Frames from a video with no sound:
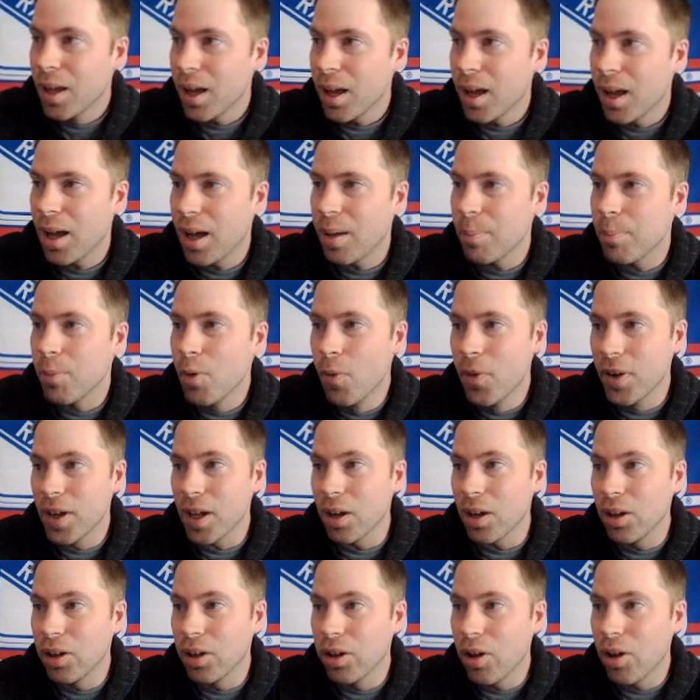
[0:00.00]
Uh, moving
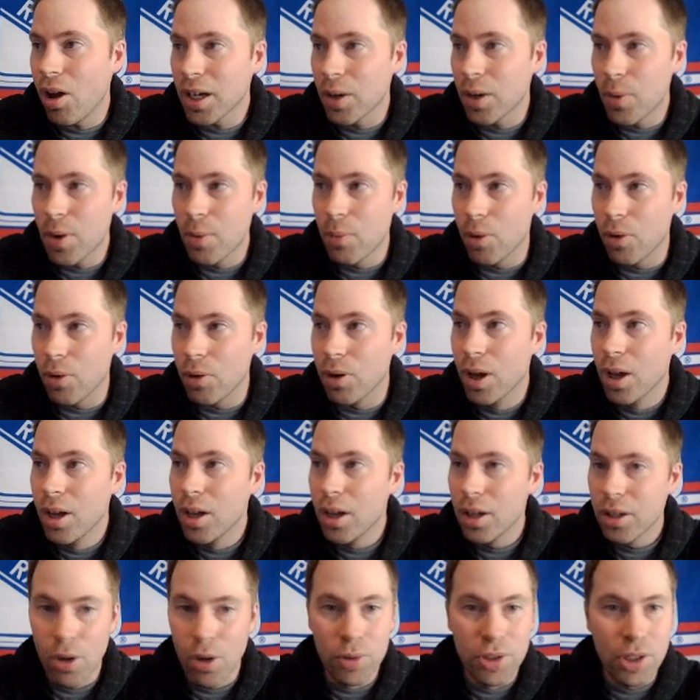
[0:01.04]
along here, we will
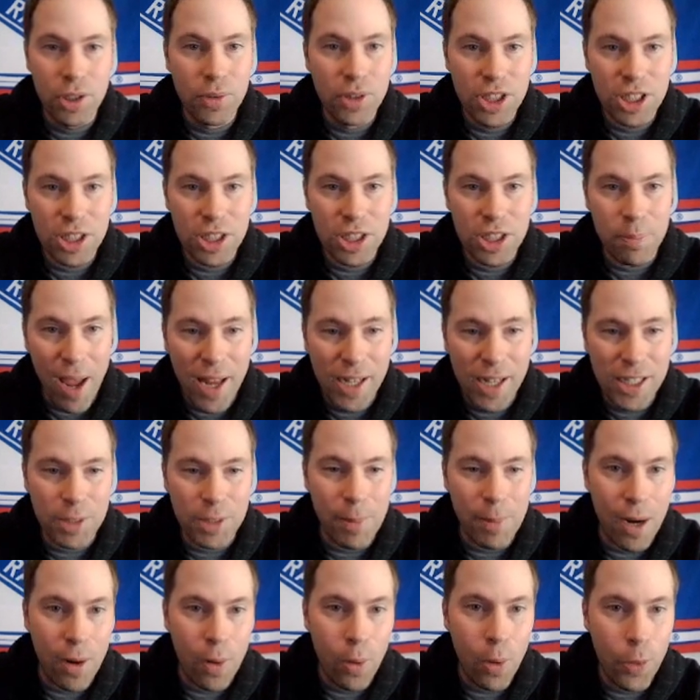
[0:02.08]
go to Smash
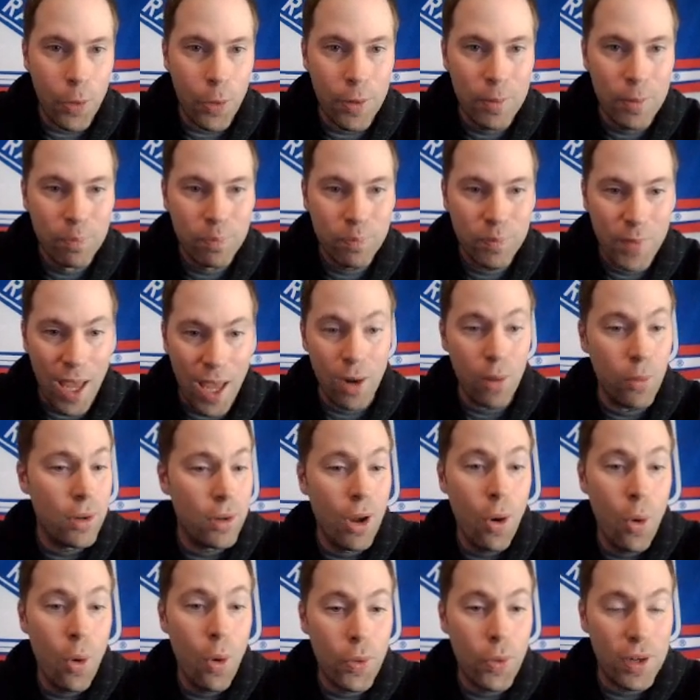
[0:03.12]
Mouth. I don't
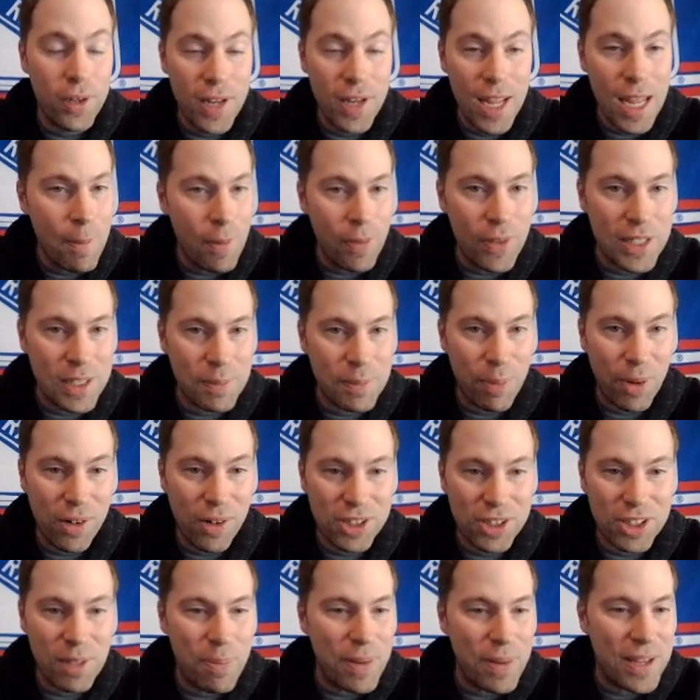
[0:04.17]
know the name of this
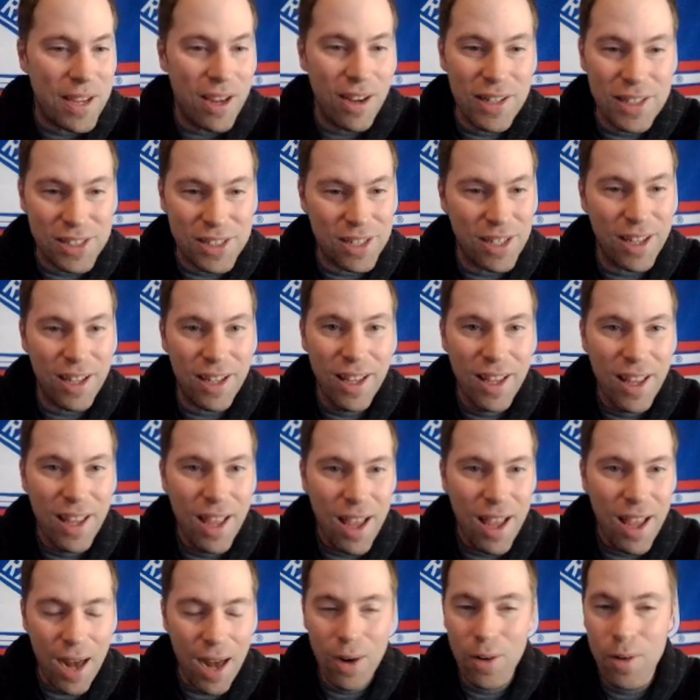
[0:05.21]
person because uh,
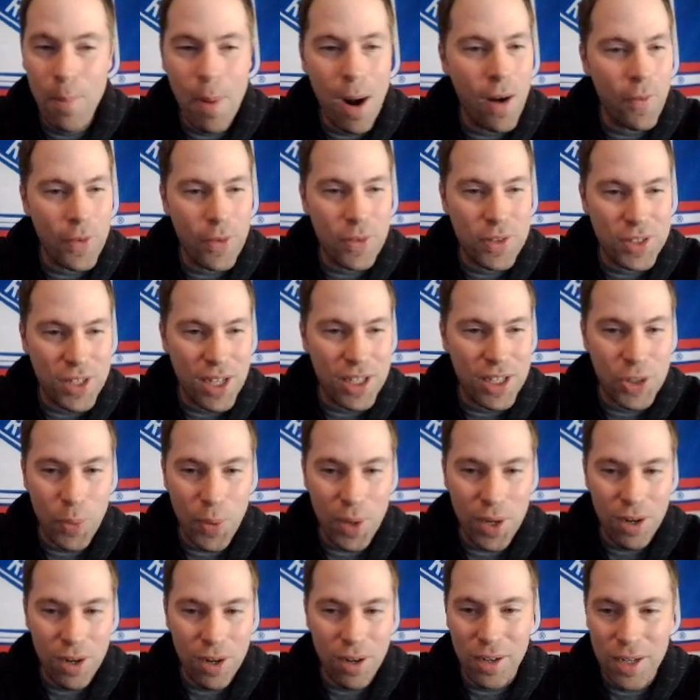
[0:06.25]
I don't remember if it was on
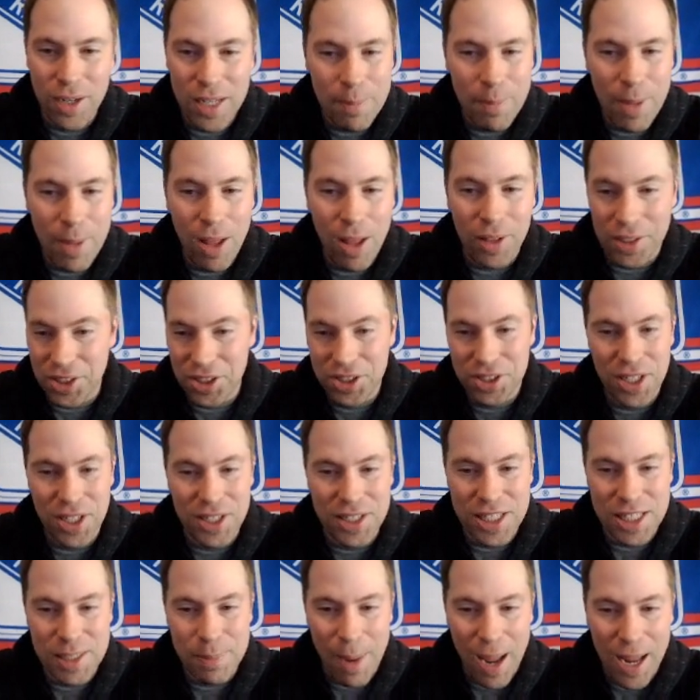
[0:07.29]
Twitter or email. It just said
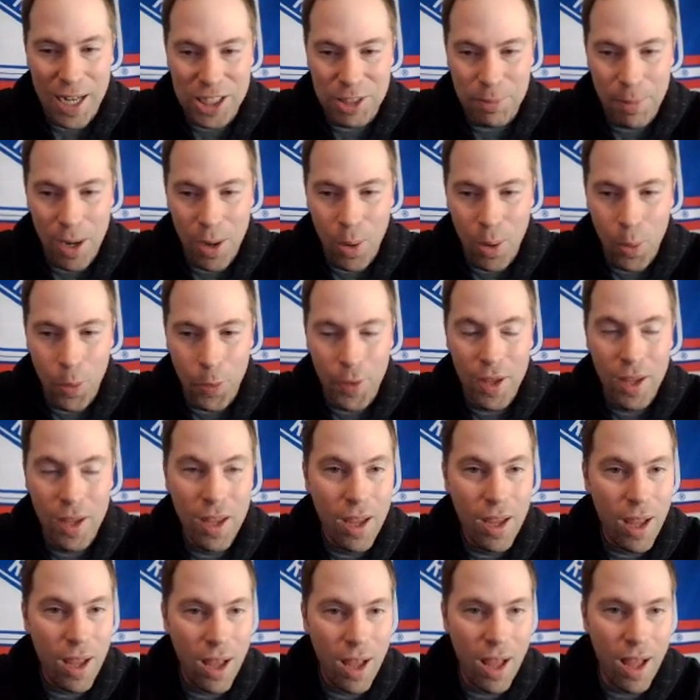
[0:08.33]
Smash Mouth.
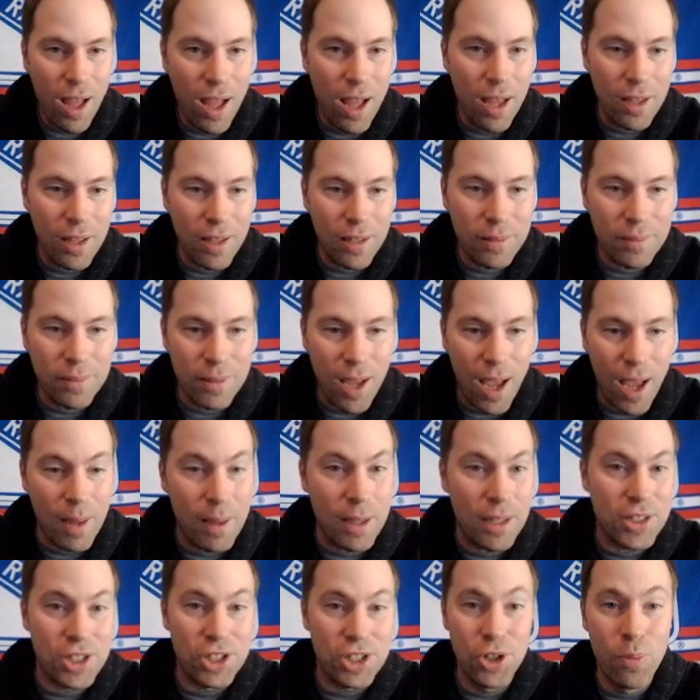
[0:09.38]
Uh, I
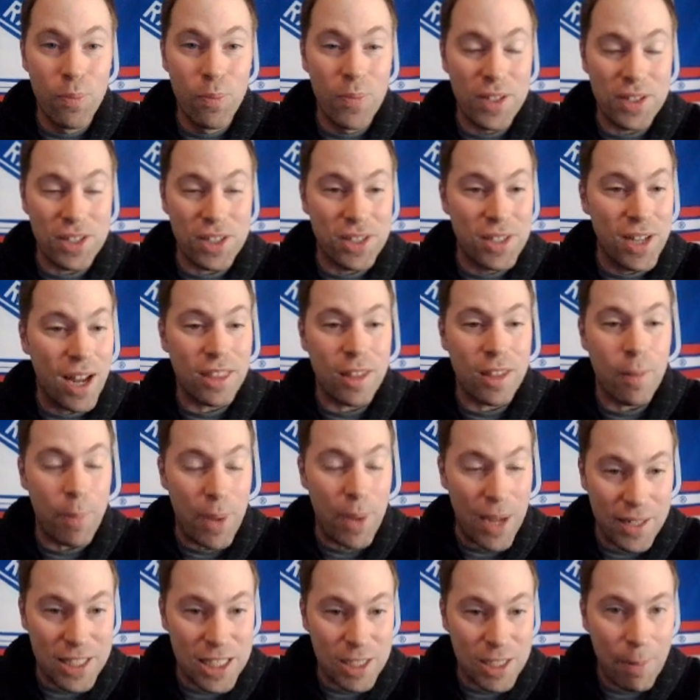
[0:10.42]
assume this is not the
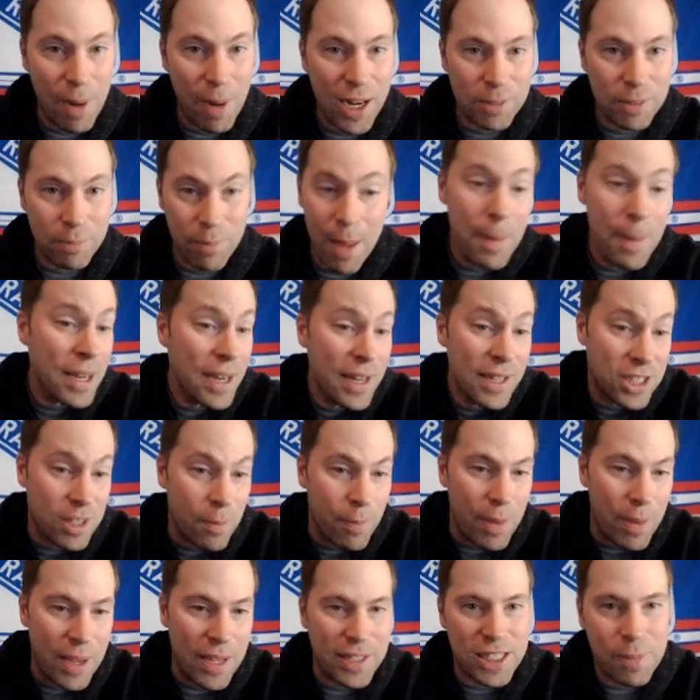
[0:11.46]
band Smash. Maybe it is the
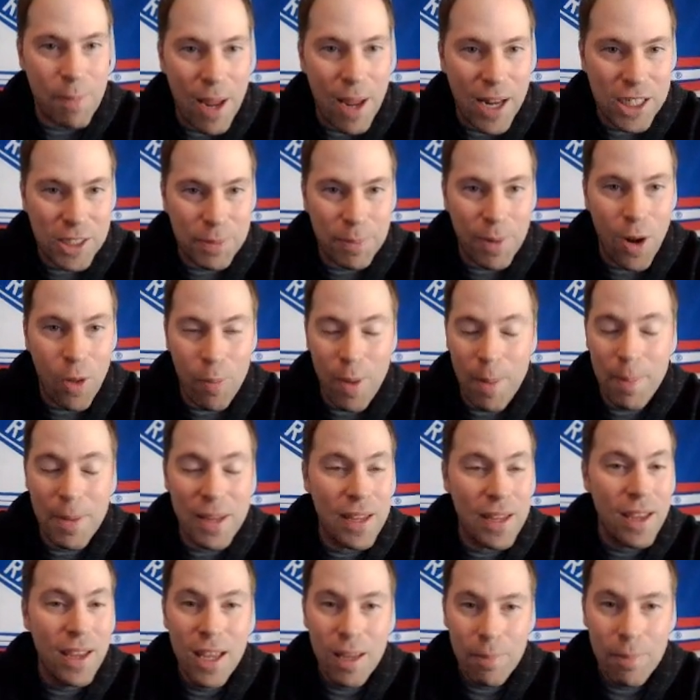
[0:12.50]
band Smash Mouth.
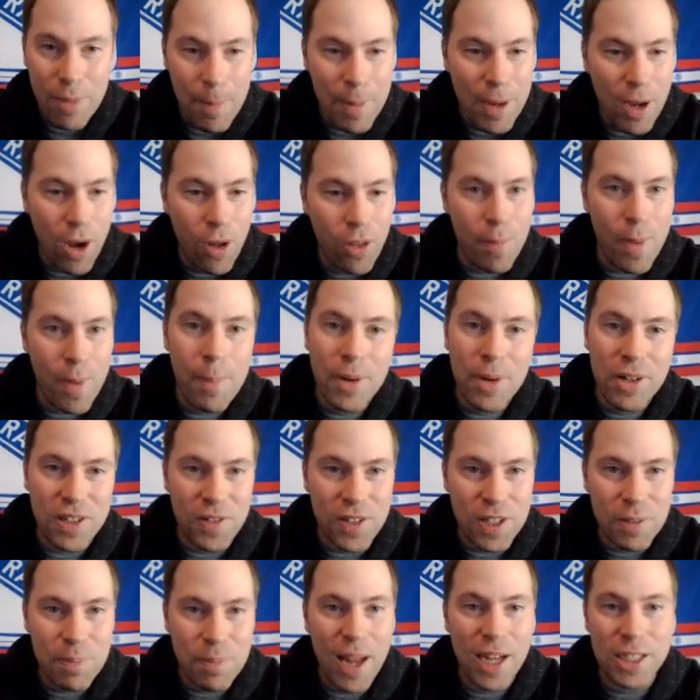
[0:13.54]
Maybe maybe all the members of
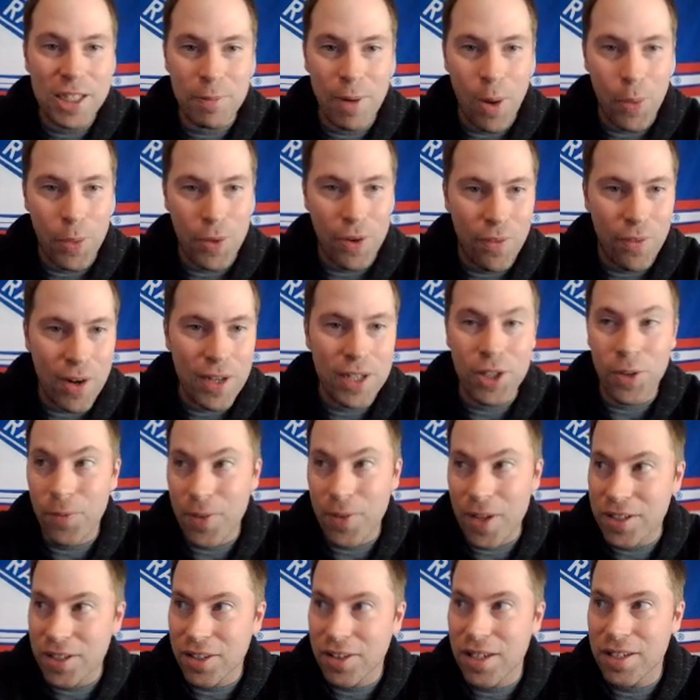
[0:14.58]
Smash Mouth are Ranger
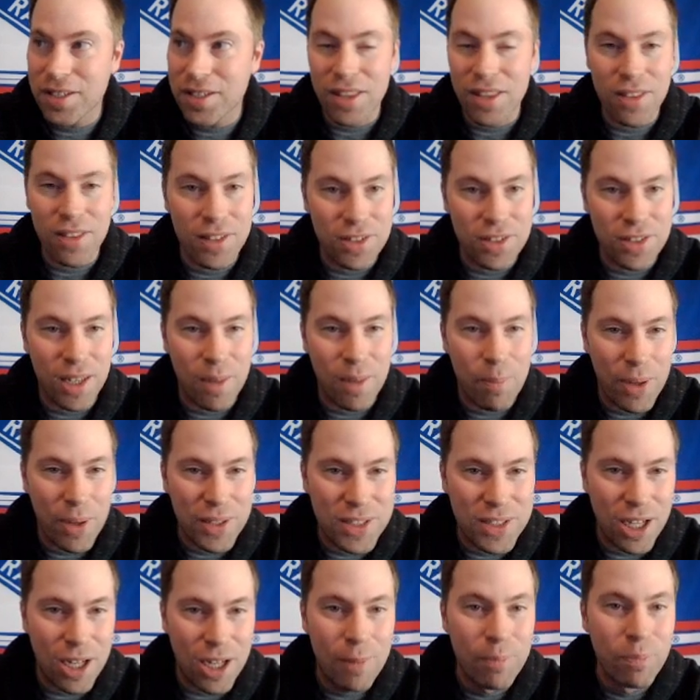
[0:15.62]
fans, and they sent this in. But
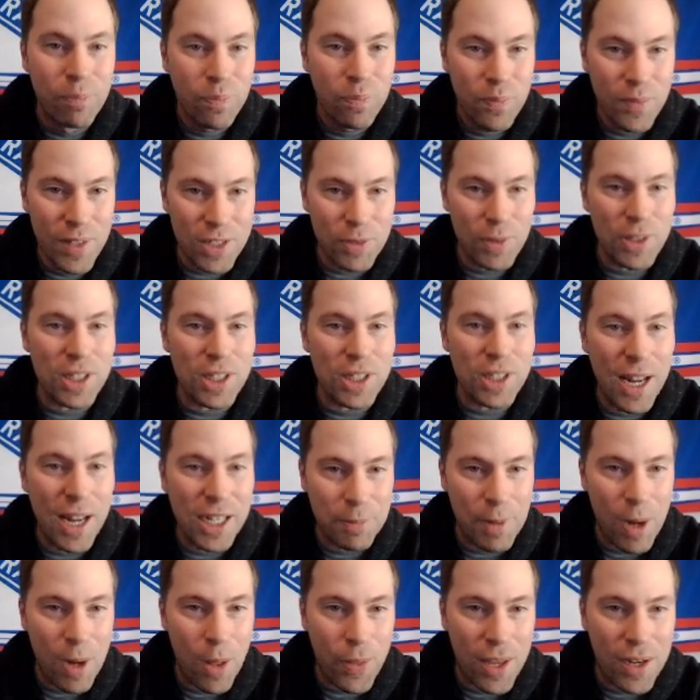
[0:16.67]
uh, this is what
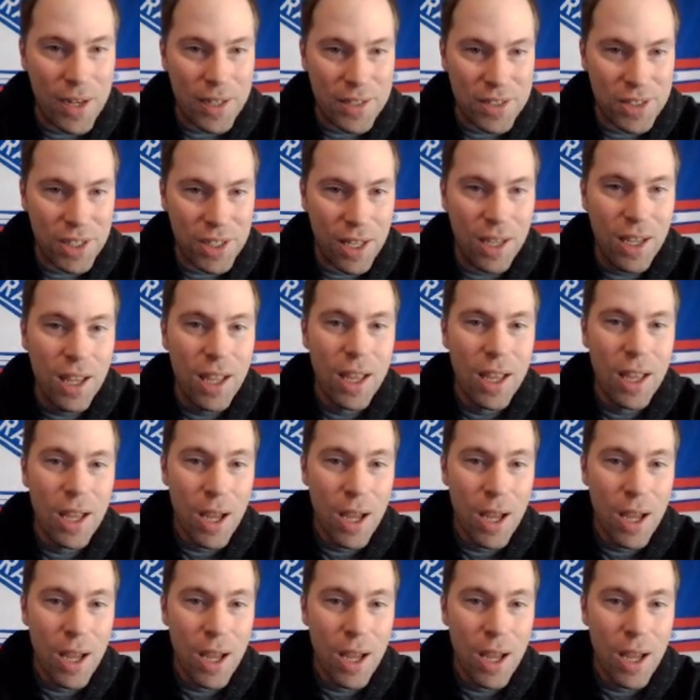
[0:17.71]
Smash Mouth had to say.